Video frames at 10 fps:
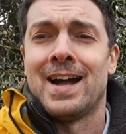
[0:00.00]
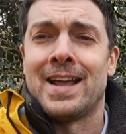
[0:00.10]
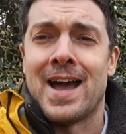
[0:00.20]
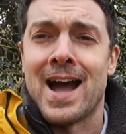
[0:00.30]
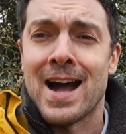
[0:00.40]

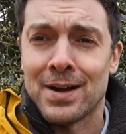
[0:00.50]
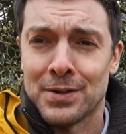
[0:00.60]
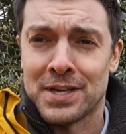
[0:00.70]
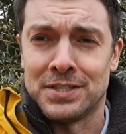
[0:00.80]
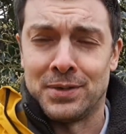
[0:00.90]
and
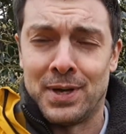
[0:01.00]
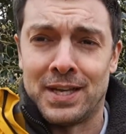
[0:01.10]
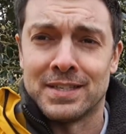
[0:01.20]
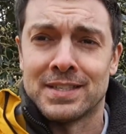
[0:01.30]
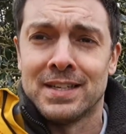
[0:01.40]
how they do
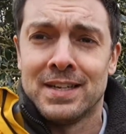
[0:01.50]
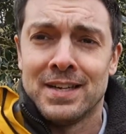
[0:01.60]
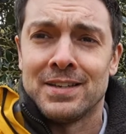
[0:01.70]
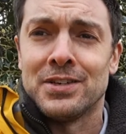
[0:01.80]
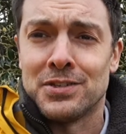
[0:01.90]
it,
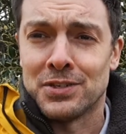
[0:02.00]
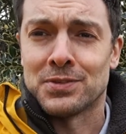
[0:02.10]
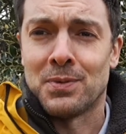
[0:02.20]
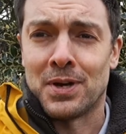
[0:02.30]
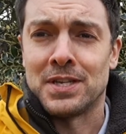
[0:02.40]
you
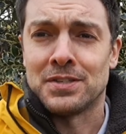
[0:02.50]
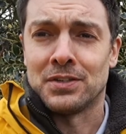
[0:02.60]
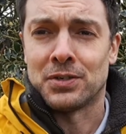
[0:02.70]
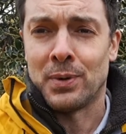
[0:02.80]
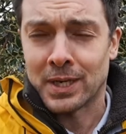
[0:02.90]
just want it
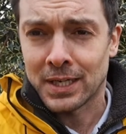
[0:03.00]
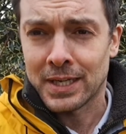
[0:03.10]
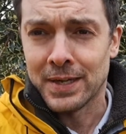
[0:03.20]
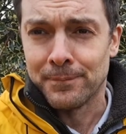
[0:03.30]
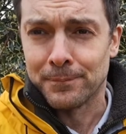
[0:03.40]
done
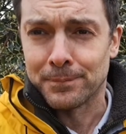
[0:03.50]
quickly?